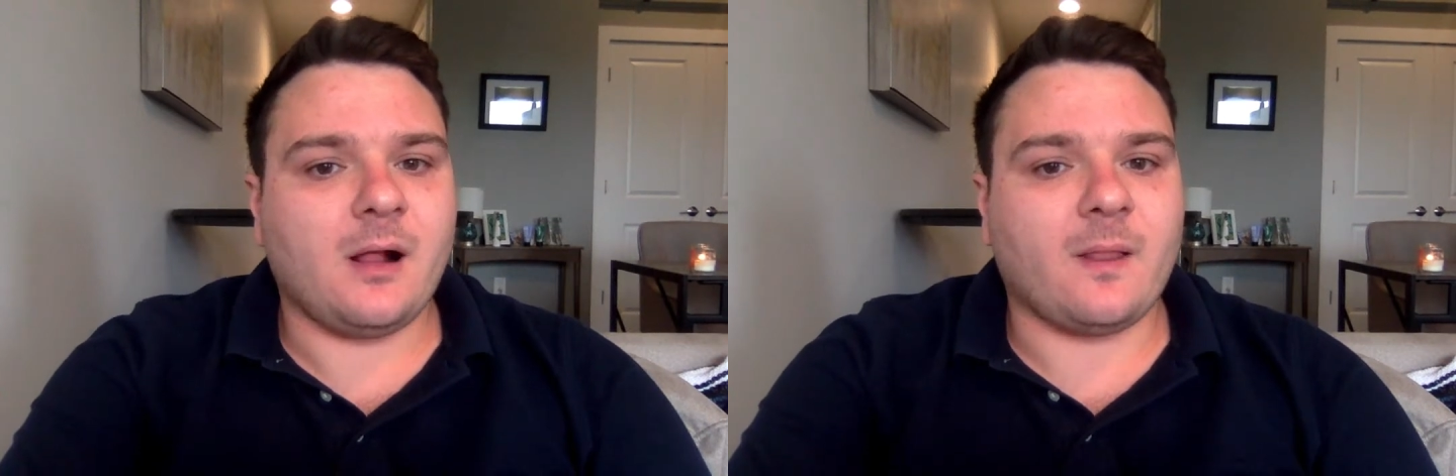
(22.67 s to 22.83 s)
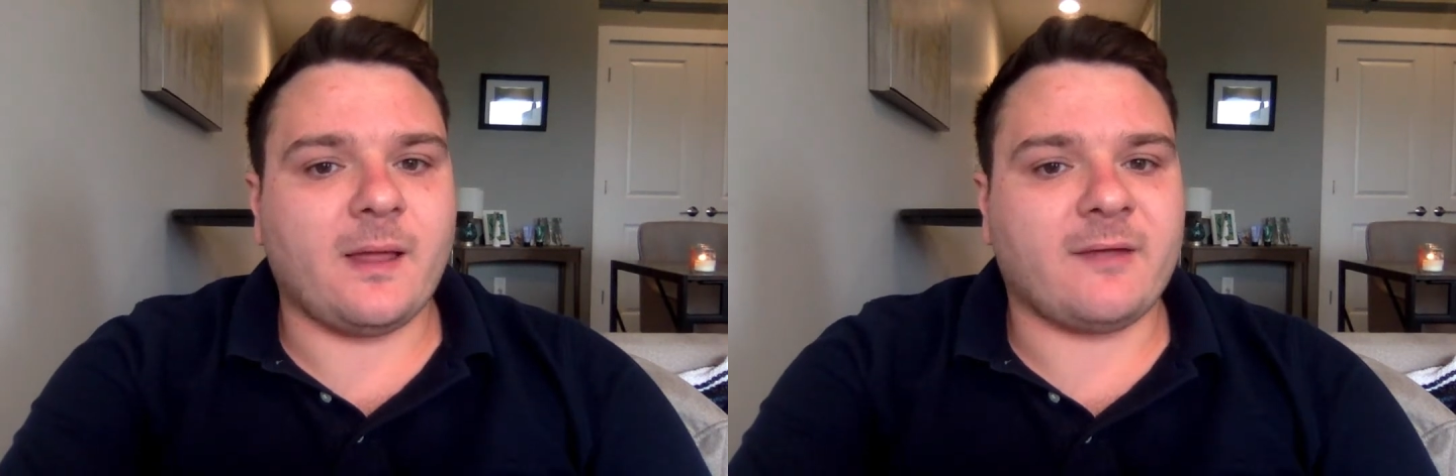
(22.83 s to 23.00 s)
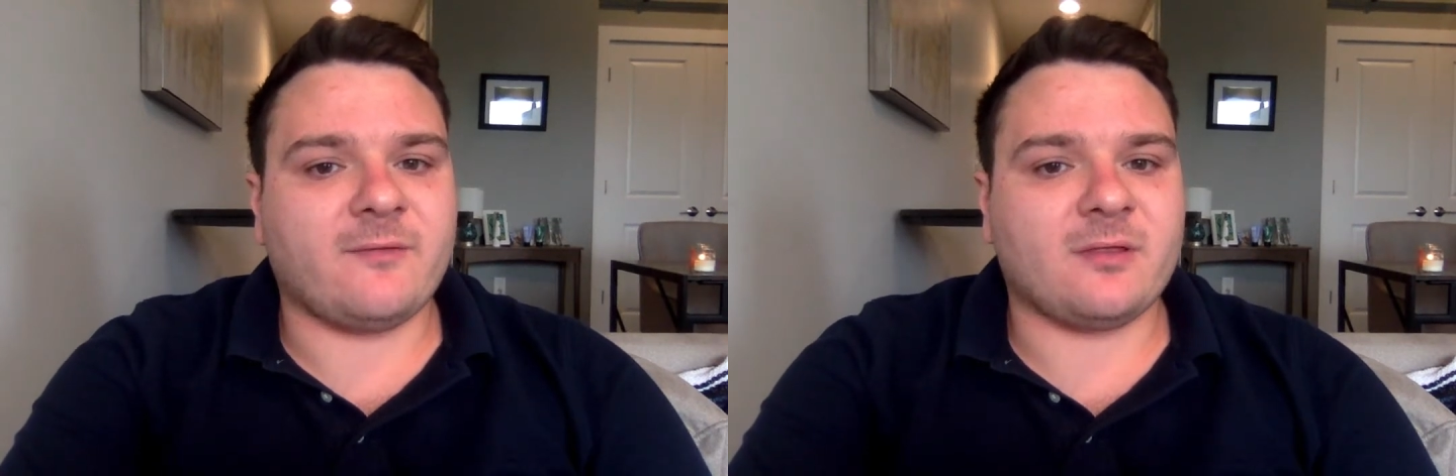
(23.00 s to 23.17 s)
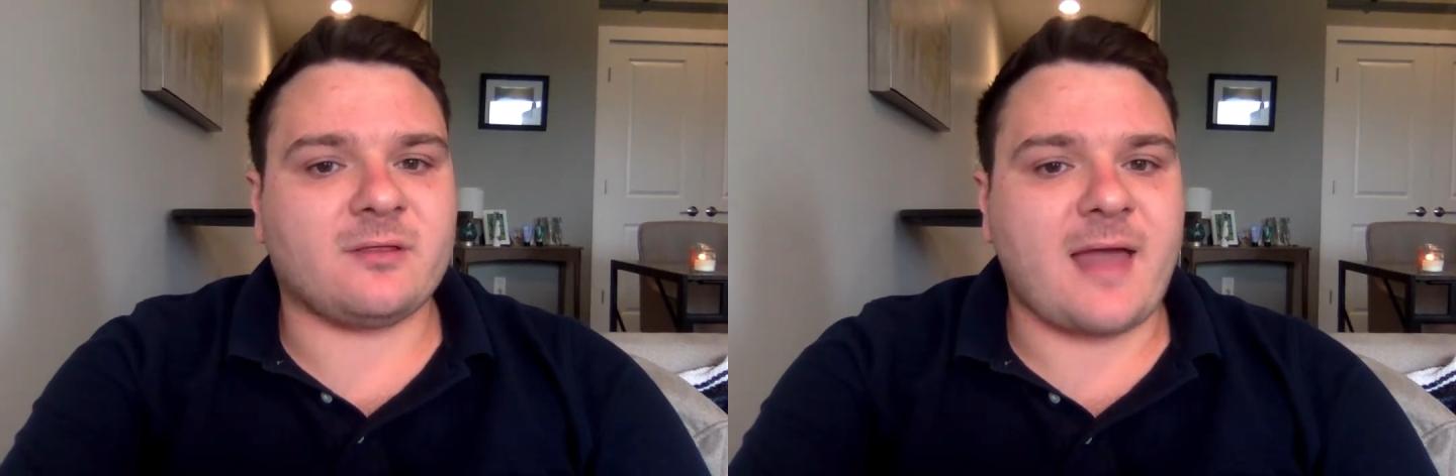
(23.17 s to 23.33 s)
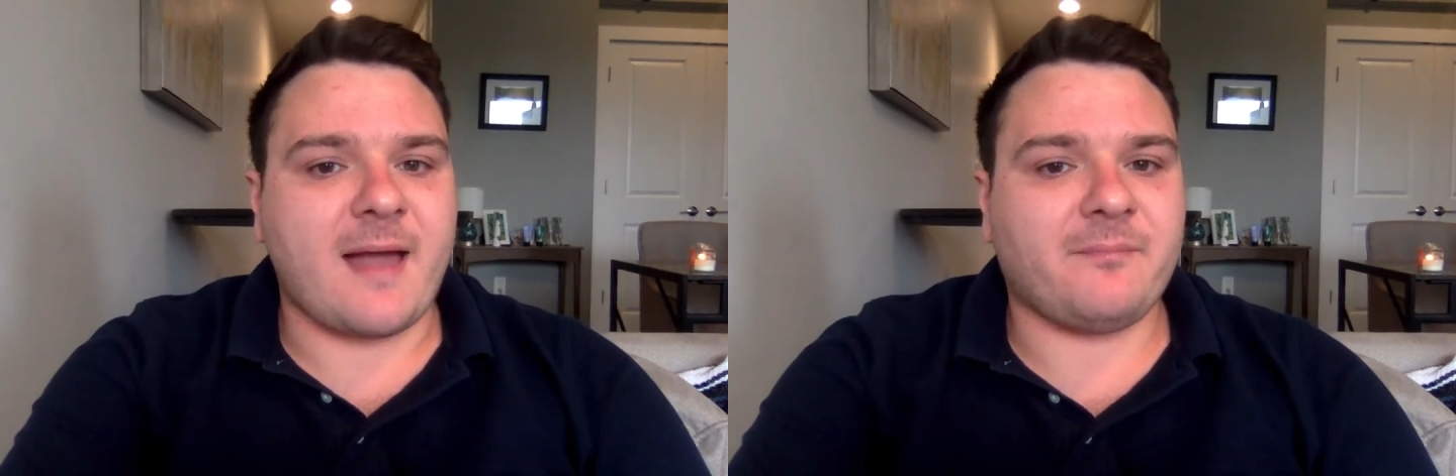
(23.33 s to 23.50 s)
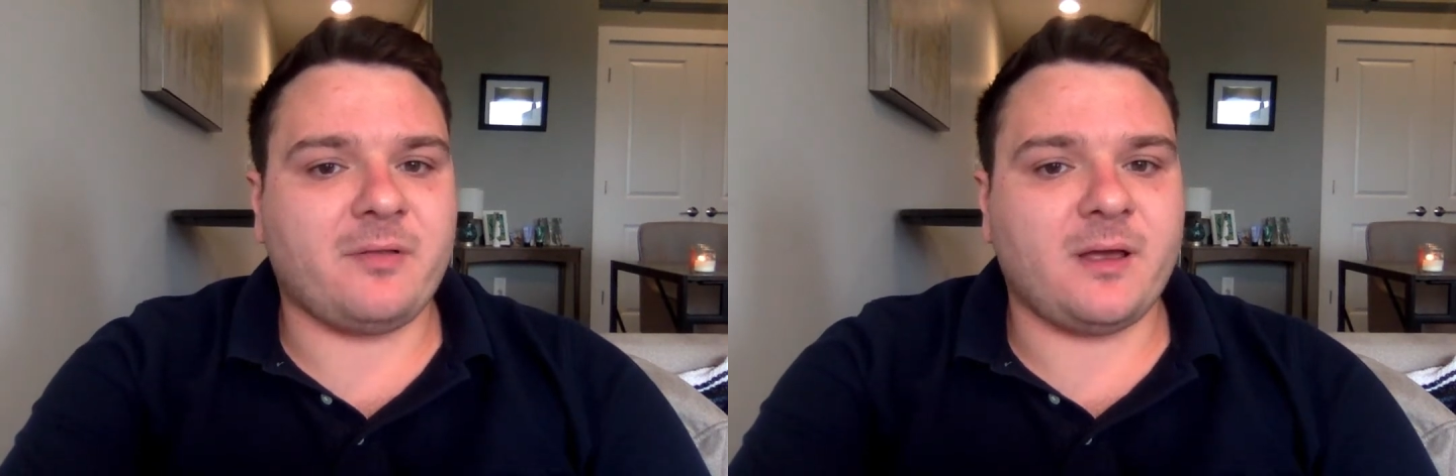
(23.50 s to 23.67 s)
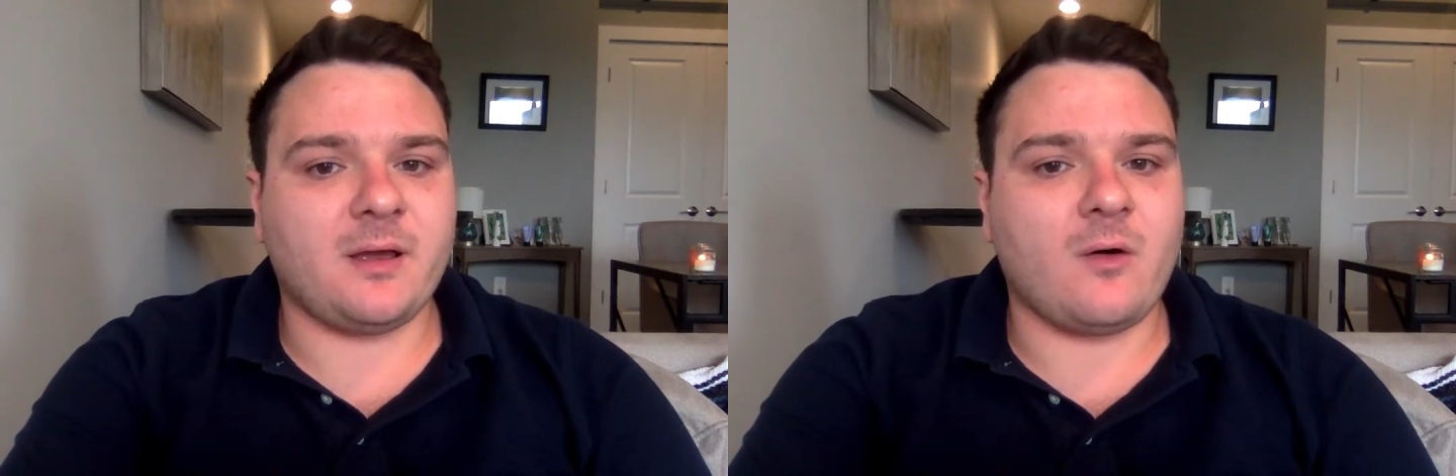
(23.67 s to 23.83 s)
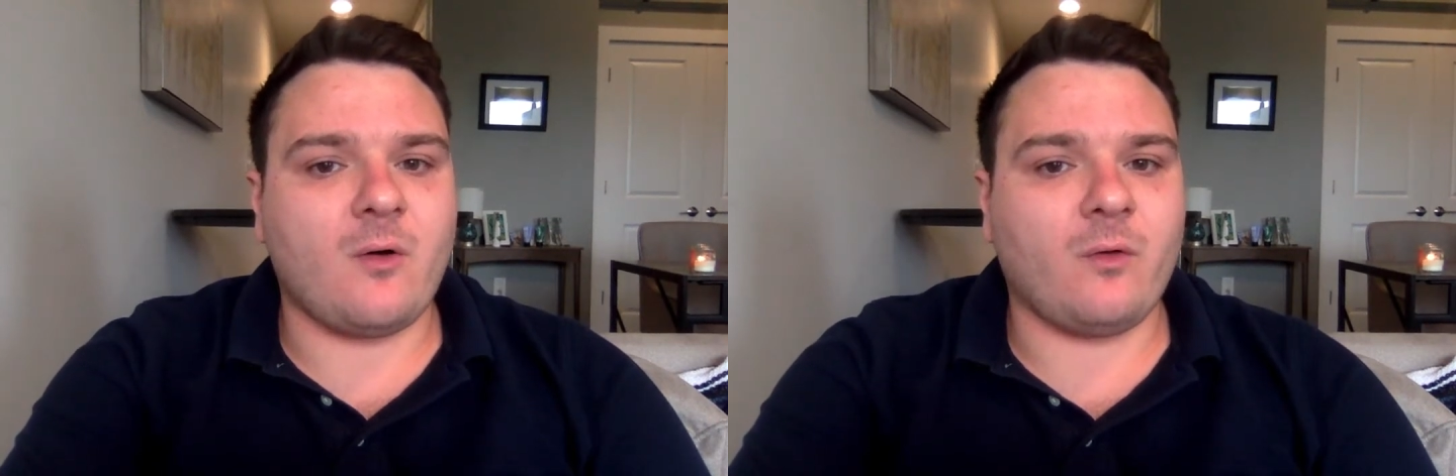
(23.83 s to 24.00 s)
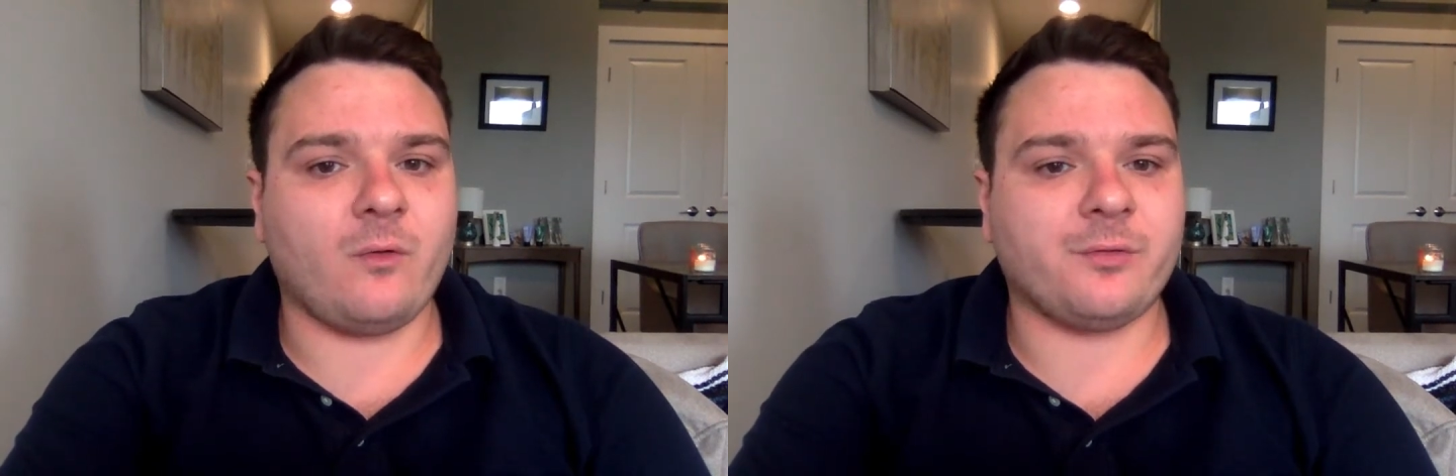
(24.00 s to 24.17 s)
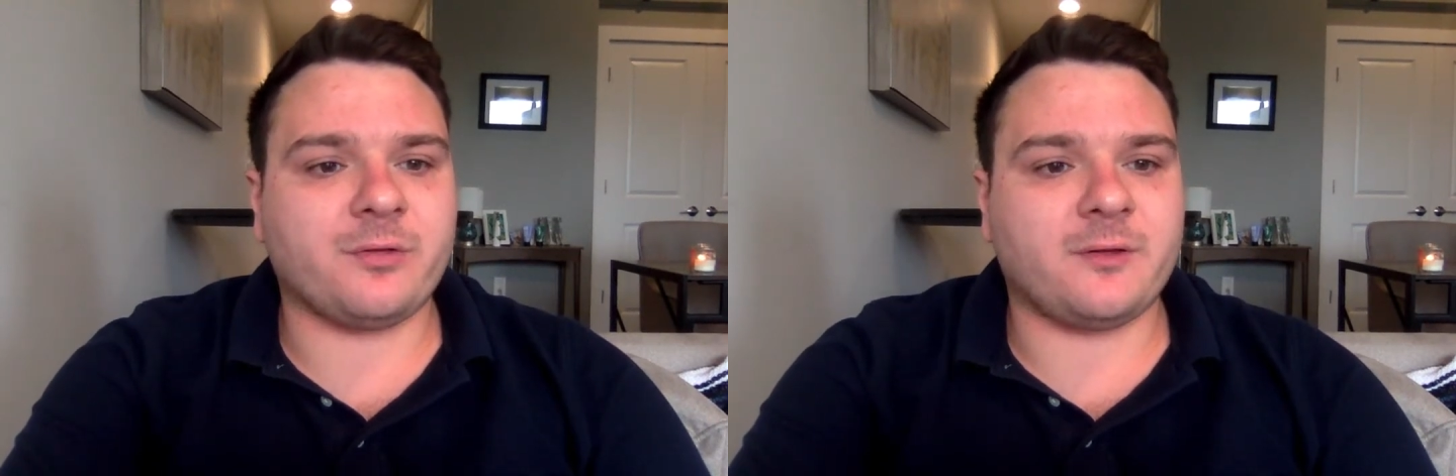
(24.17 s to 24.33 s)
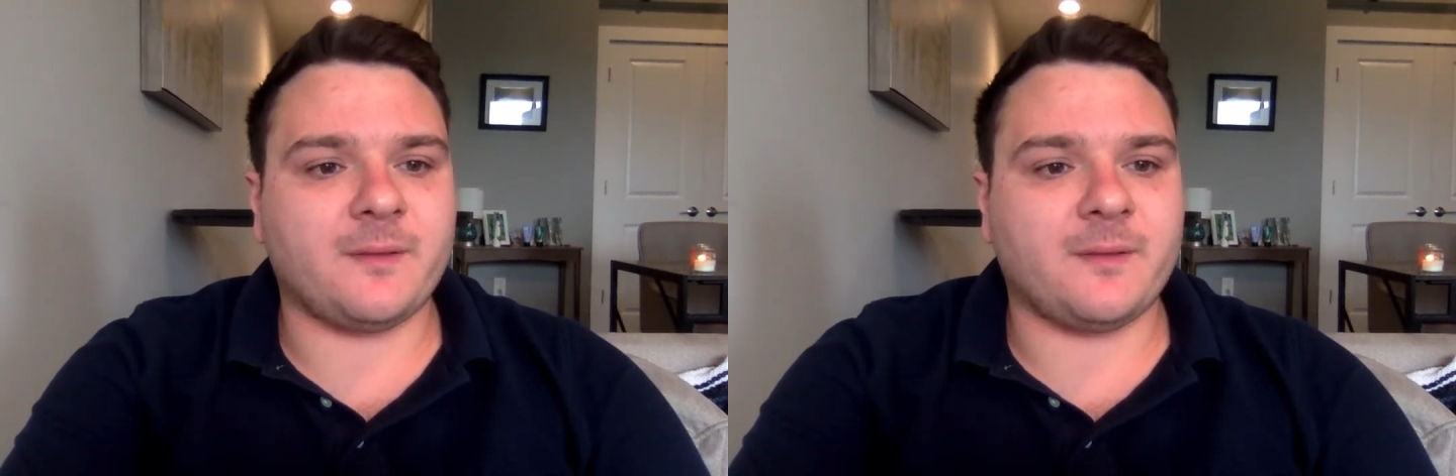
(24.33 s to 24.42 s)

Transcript: Like the sapling holds